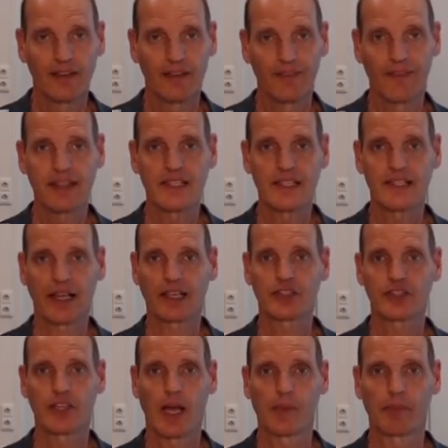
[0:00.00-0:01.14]
Then the second
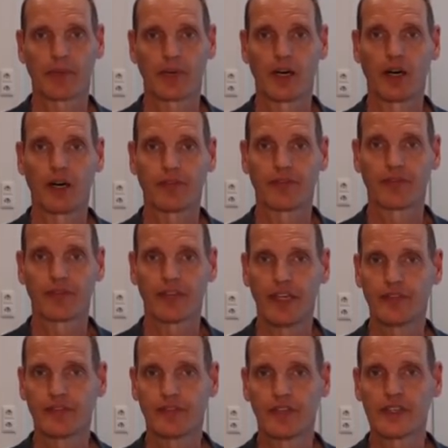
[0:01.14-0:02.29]
type of
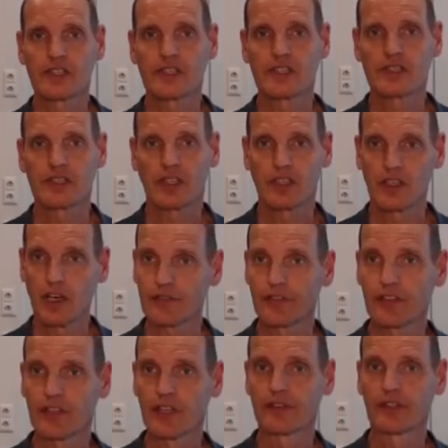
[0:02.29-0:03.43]
inference,
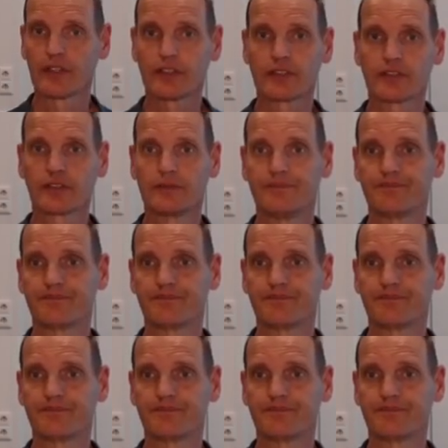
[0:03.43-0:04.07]
confidence intervals.